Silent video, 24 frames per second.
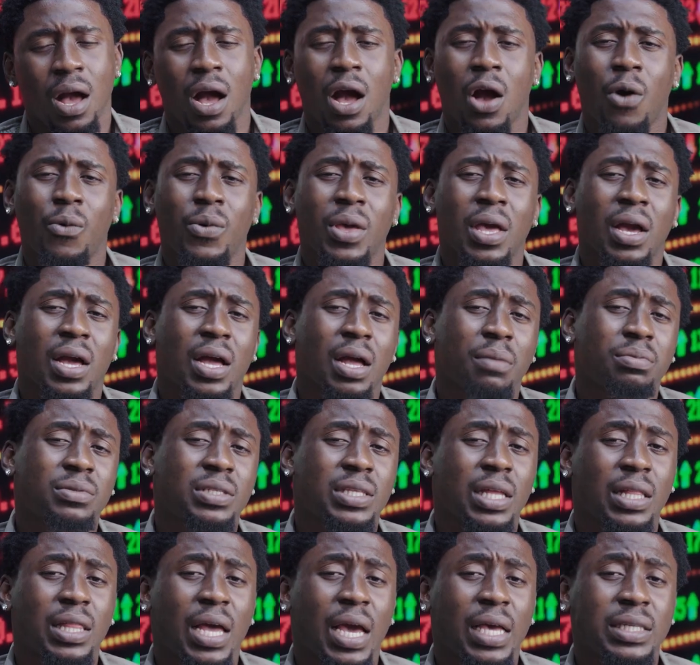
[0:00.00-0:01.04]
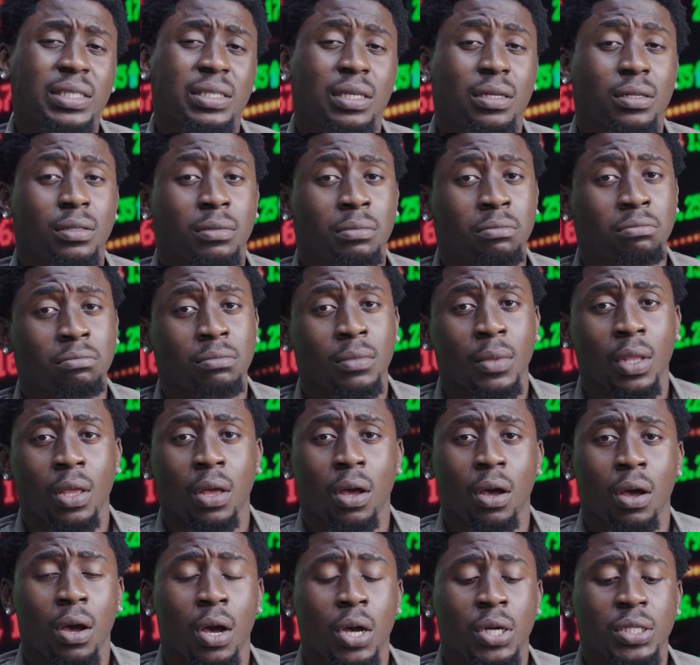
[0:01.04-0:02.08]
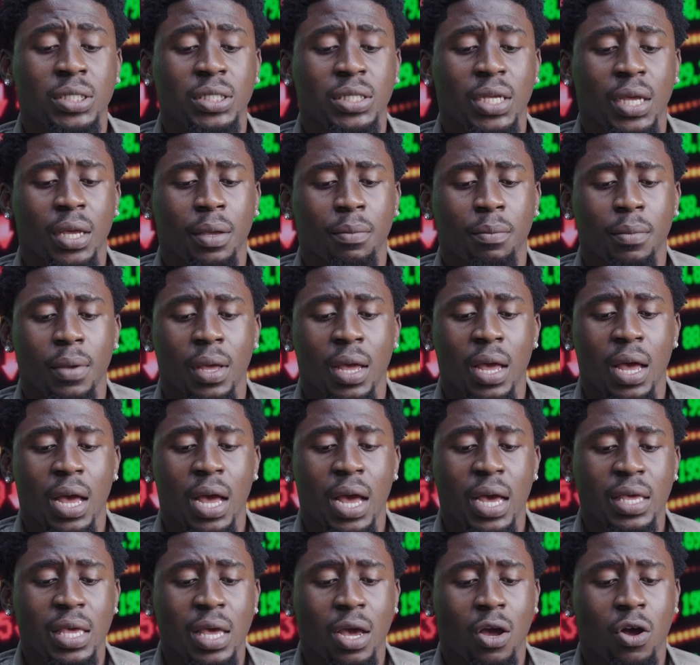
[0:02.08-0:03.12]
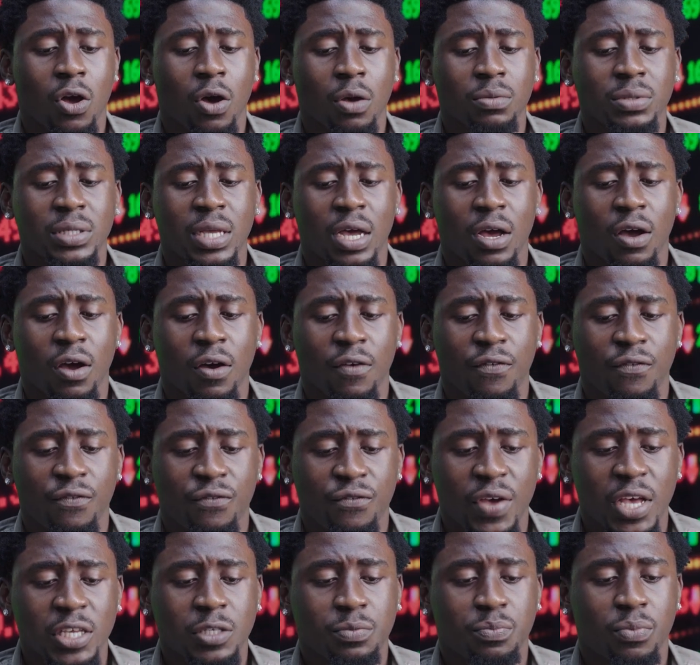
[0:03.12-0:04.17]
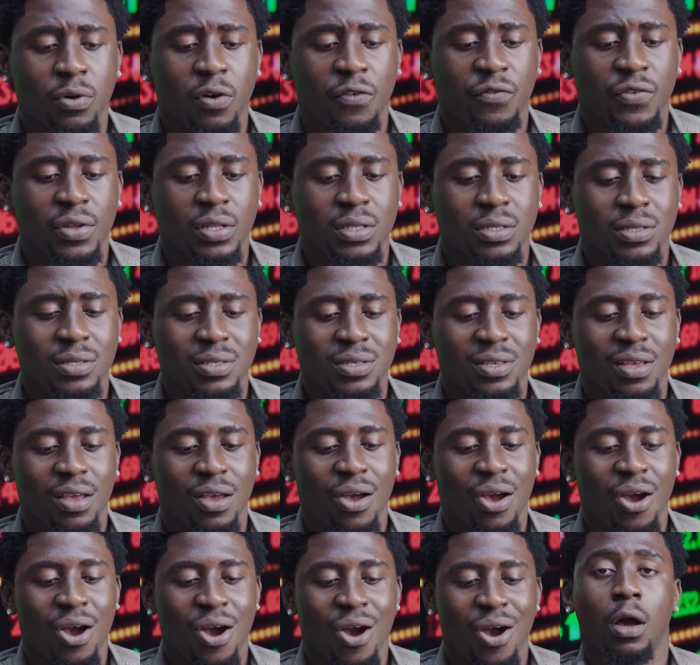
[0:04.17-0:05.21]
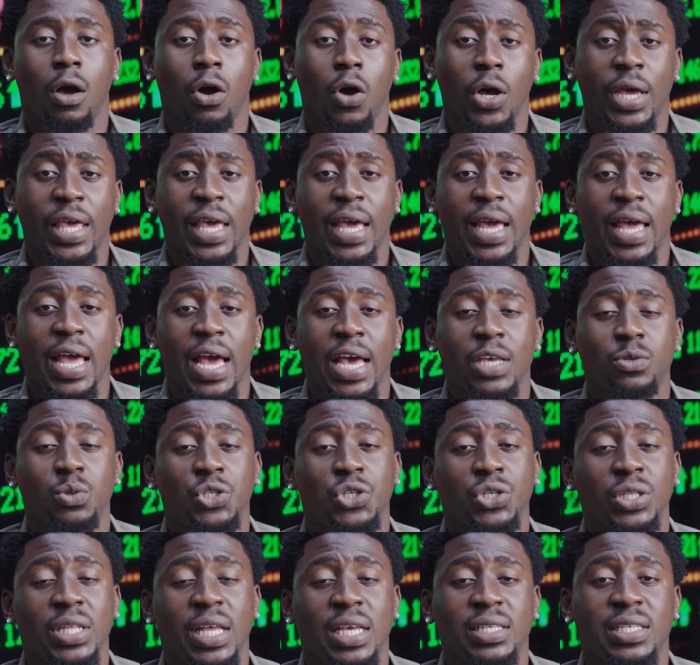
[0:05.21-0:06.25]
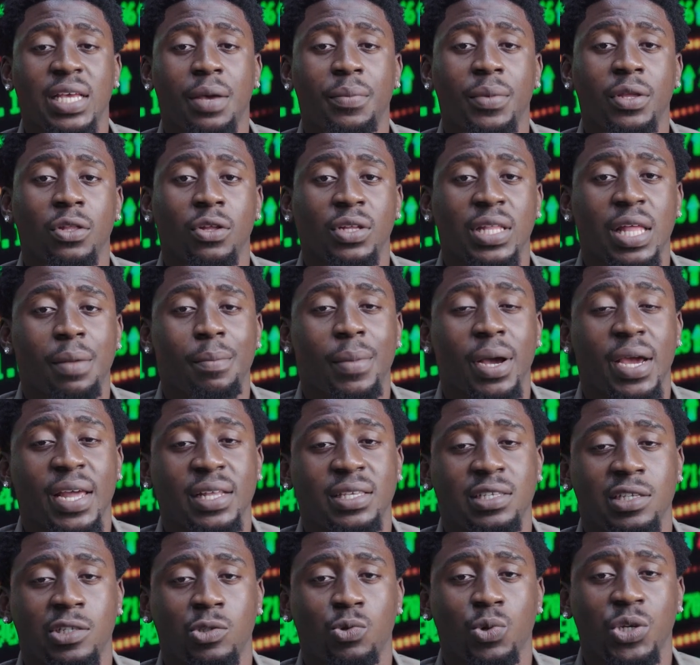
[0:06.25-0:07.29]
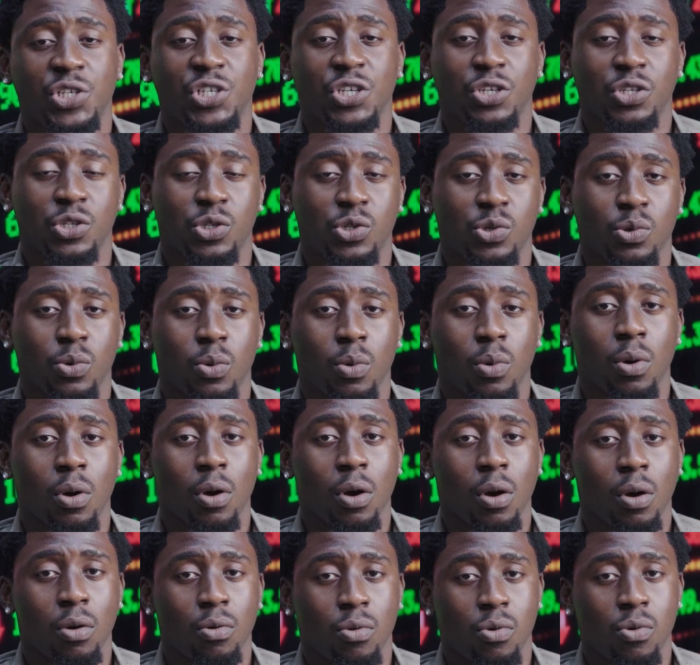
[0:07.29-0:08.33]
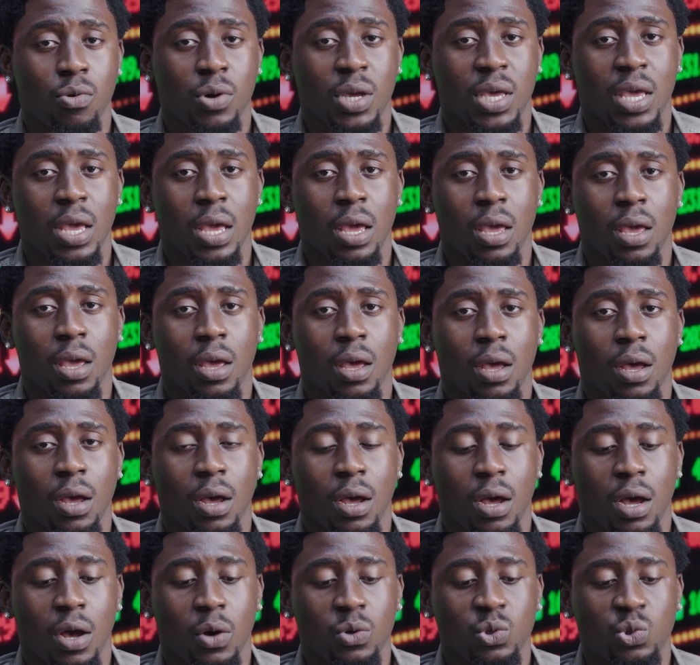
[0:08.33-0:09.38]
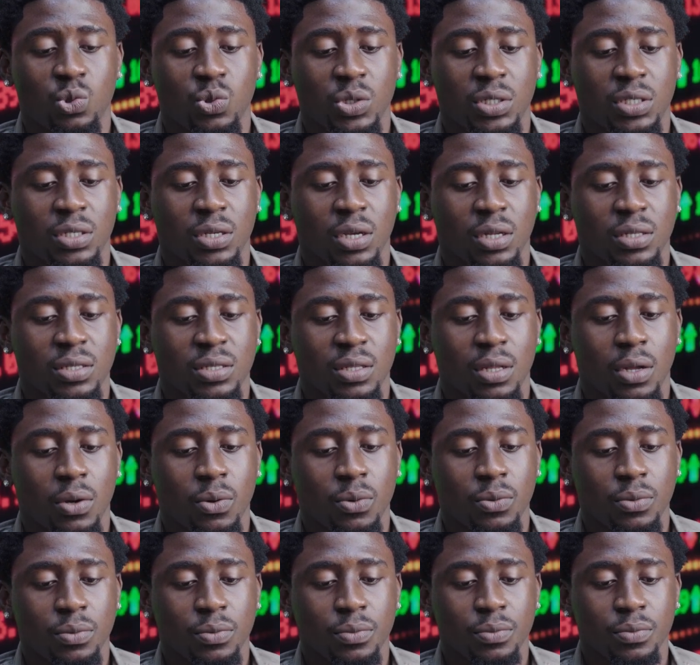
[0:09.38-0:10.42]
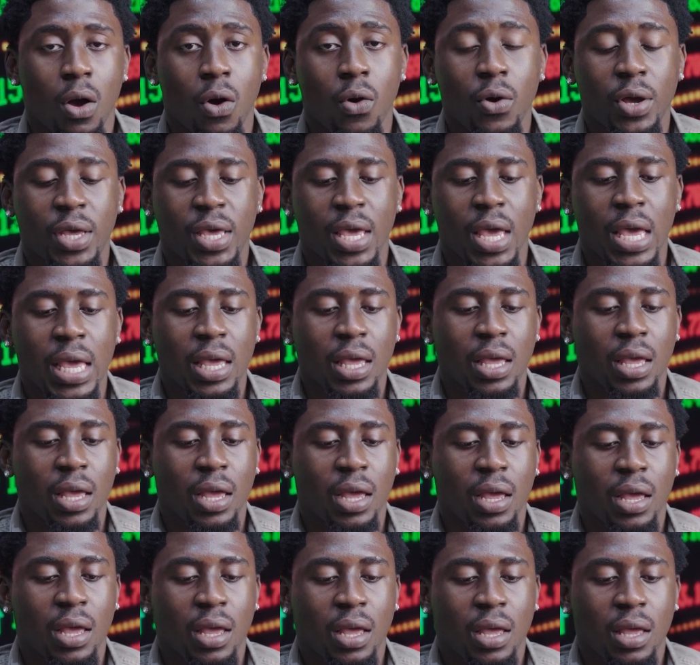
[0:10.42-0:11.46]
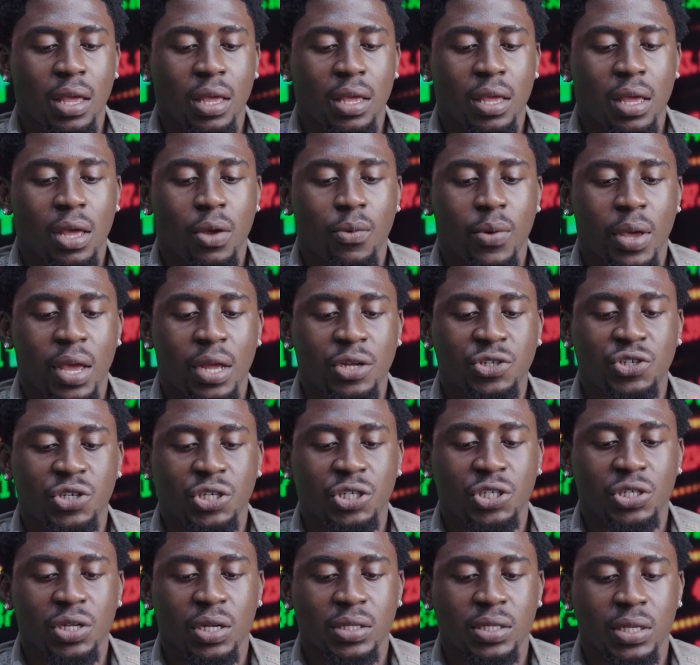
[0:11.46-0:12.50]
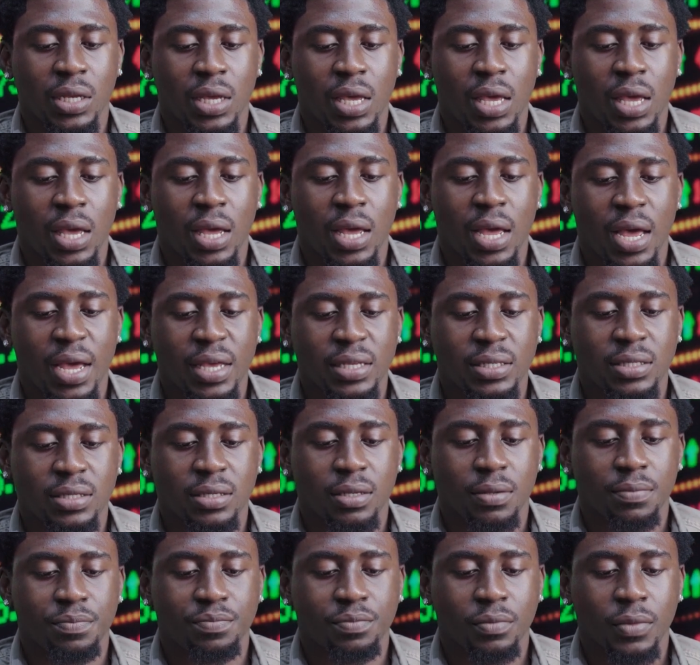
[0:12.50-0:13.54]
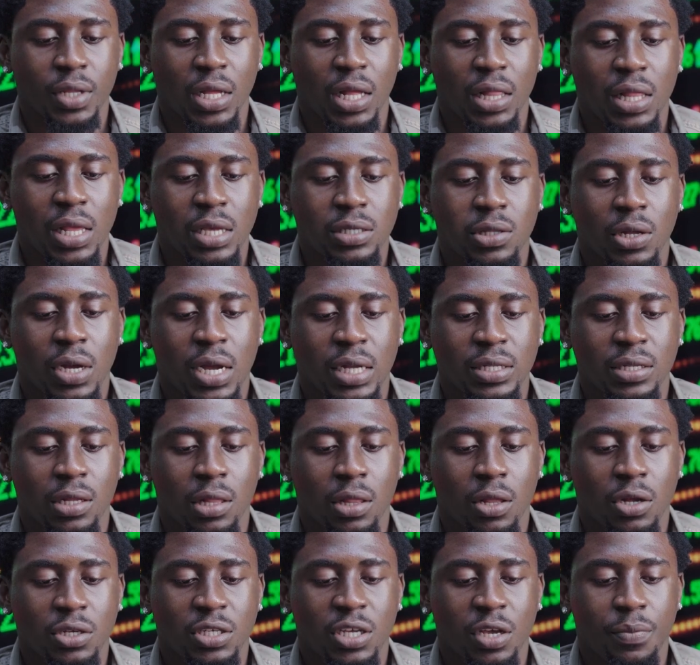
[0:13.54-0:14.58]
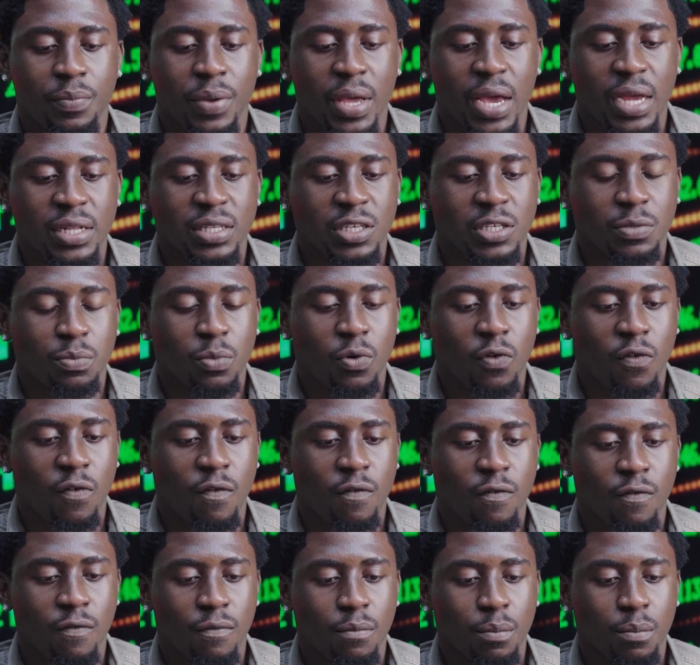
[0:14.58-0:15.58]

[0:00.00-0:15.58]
and we are capitalizing on them. And here comes our first profits. Okay guys, you should examine other market situations too. Okay, I'll switch charts now. Okay, we're entering charts again, guys. Let's look at the logic behind this move.